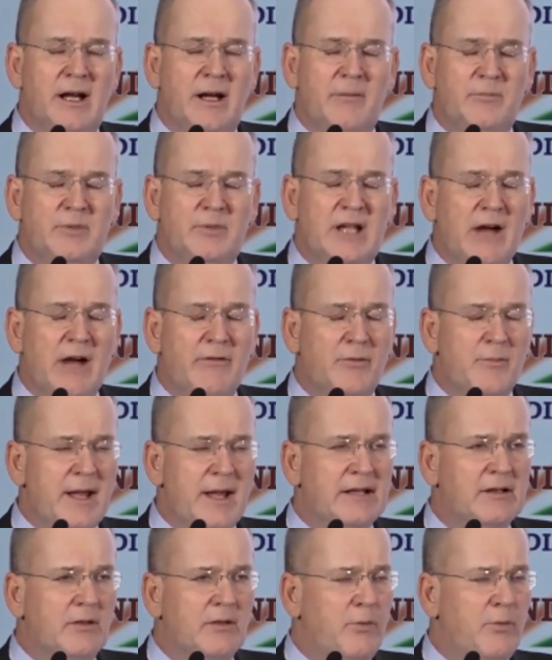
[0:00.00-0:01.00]

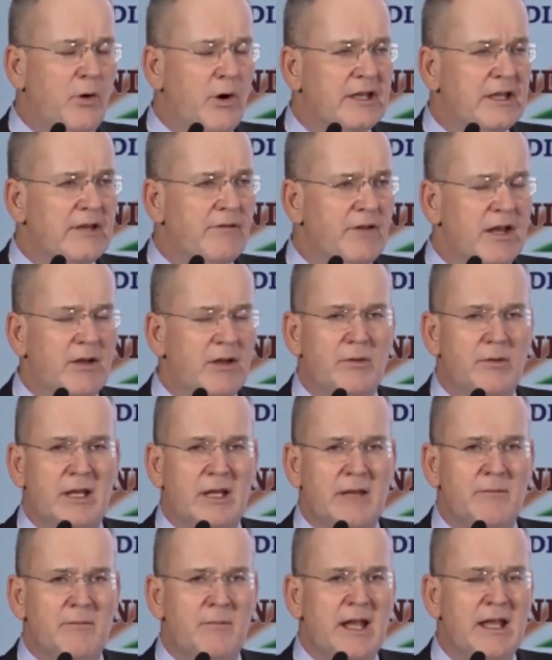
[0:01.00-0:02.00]
governmental point of view,
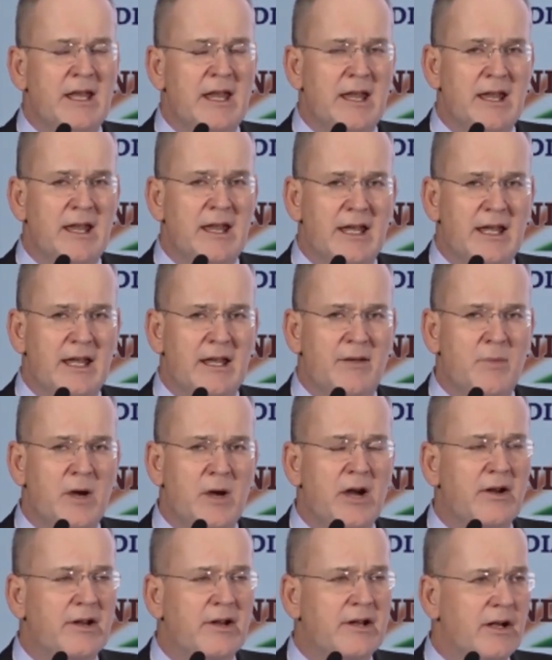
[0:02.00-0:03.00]
and many in
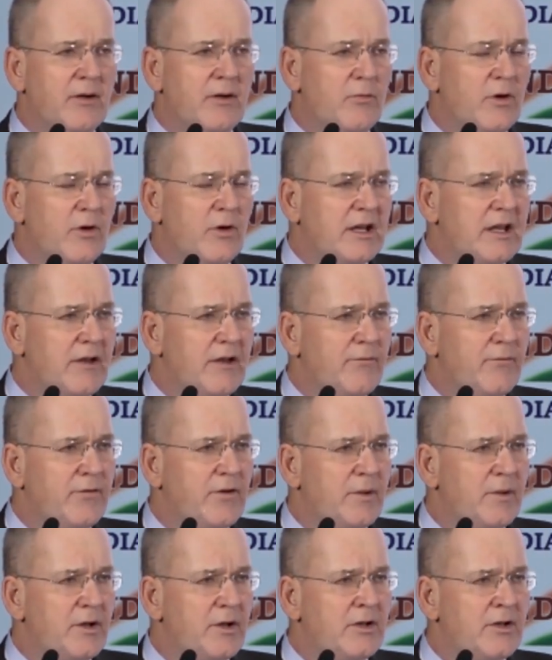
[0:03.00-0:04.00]
America are working
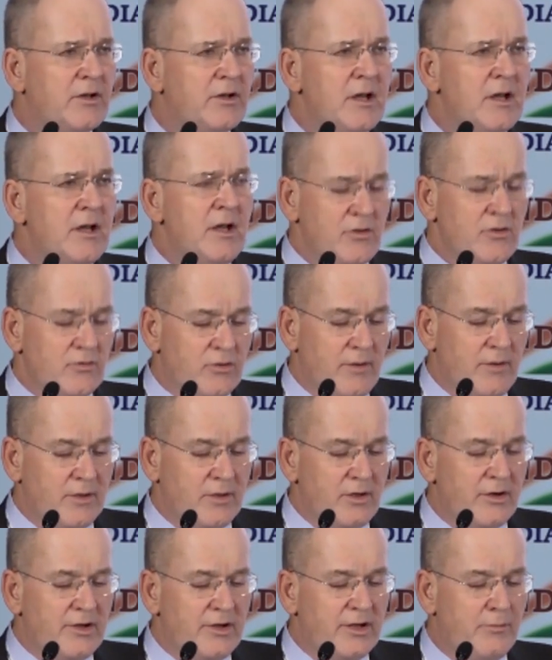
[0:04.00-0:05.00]
from an
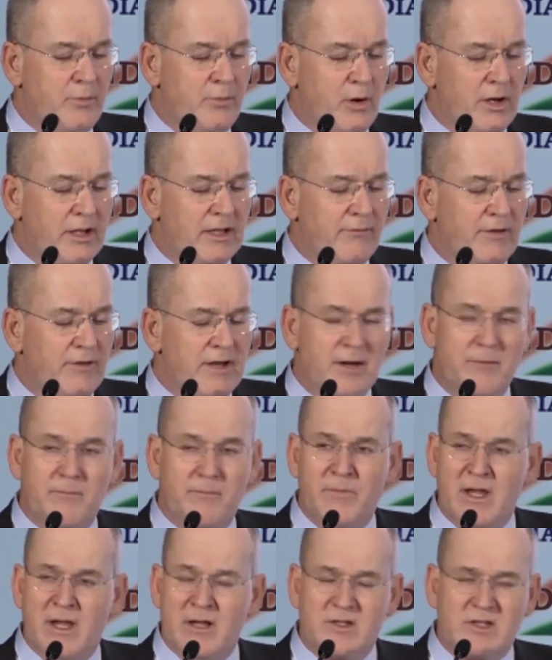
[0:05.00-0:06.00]
entrepreneurial point of view.
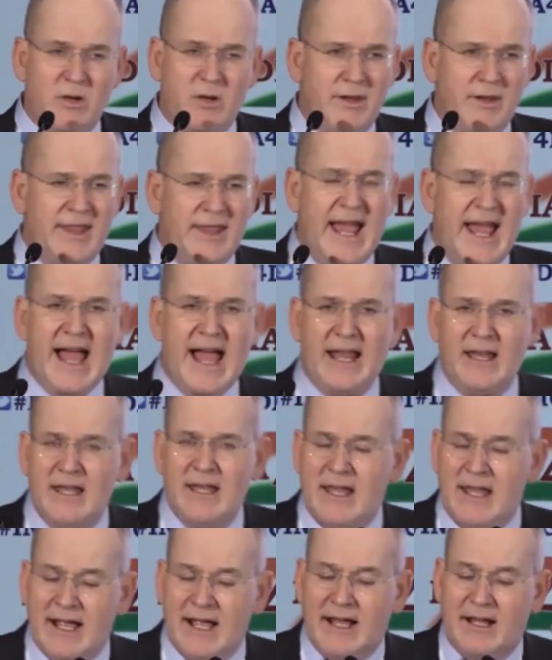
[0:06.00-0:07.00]
So with that,
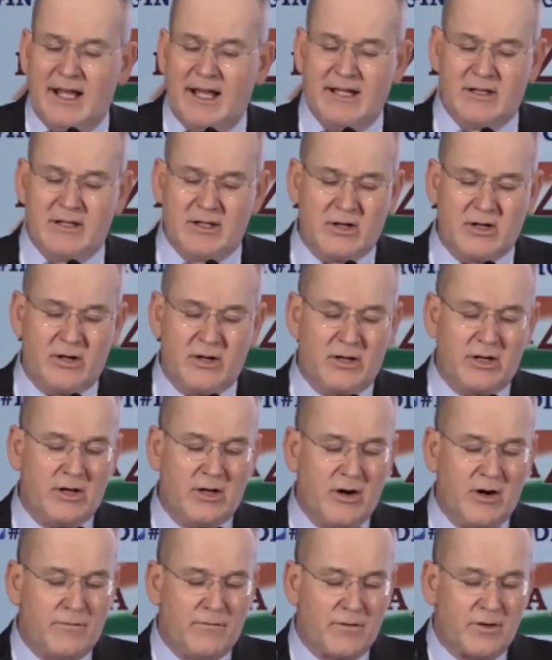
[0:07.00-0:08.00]
I'd like to turn it
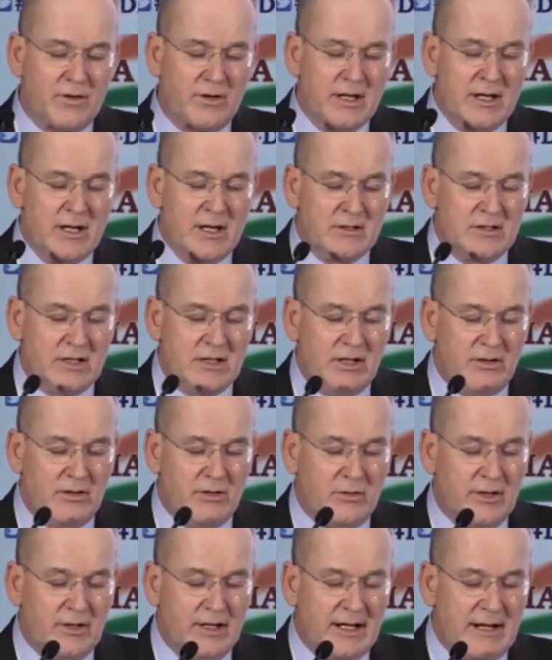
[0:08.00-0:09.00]
over
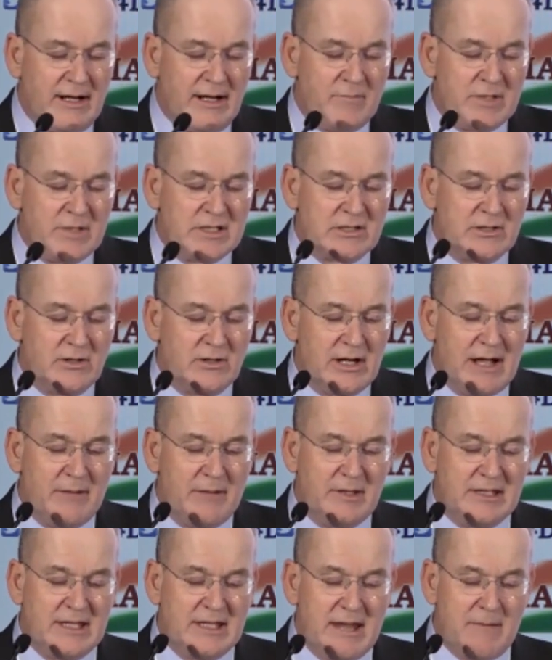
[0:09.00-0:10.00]
to Mr.
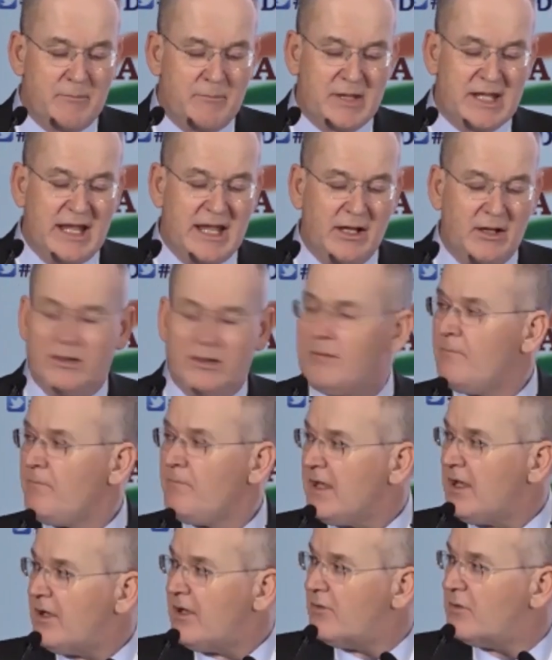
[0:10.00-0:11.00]
Amandeep Gill,
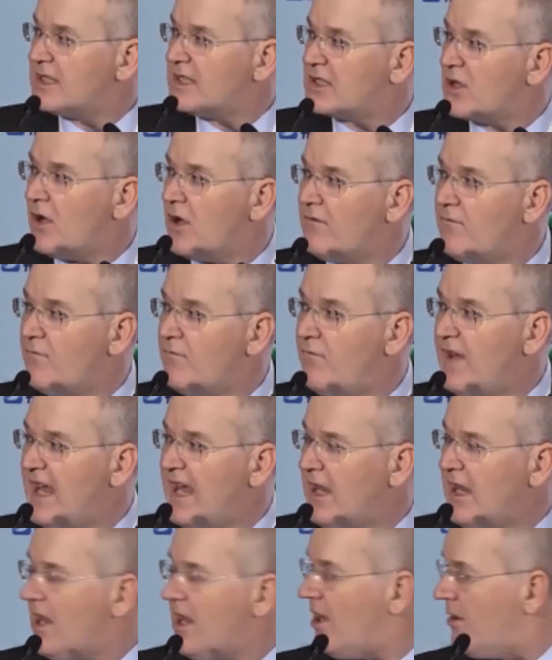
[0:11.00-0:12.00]
who is on
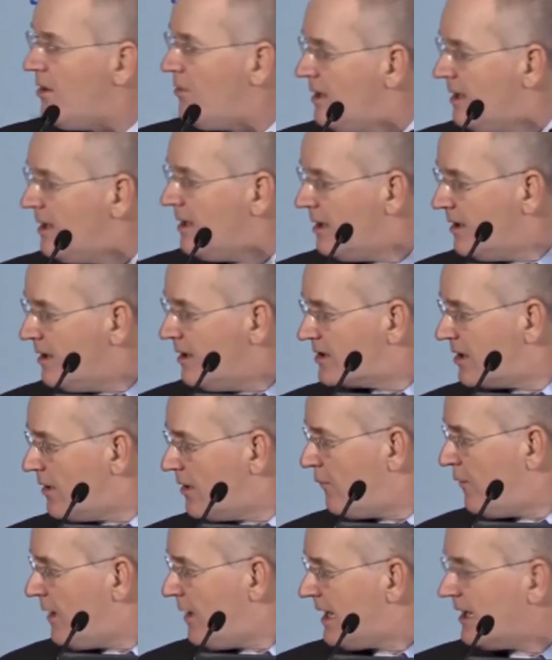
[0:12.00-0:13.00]
video. So if
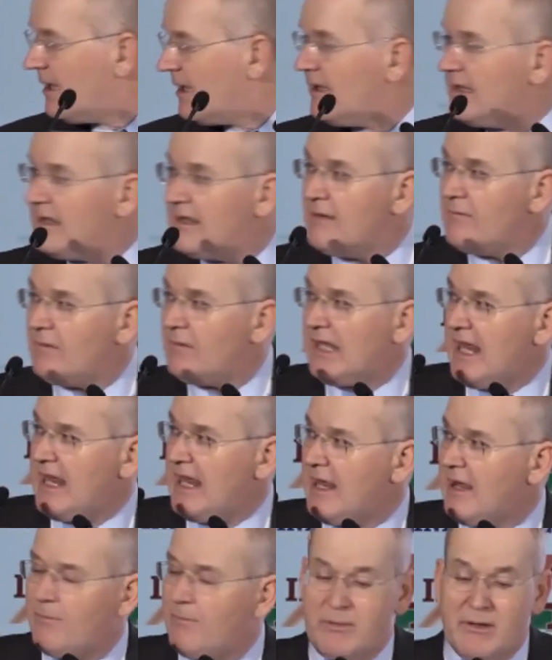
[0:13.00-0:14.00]
we can tee
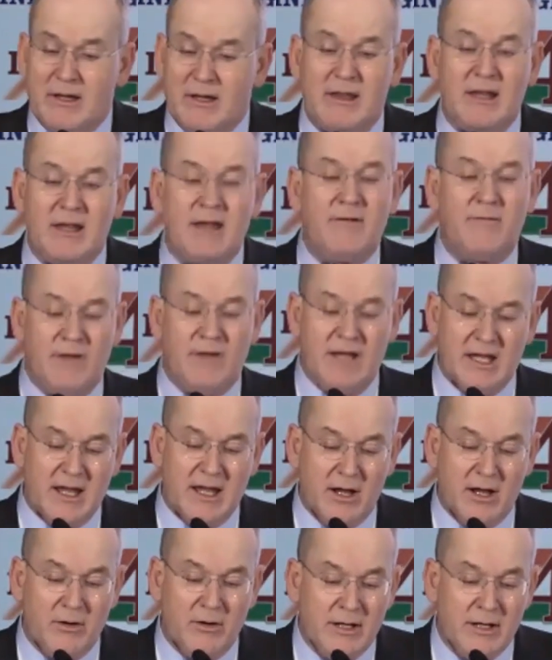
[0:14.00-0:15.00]
up the video.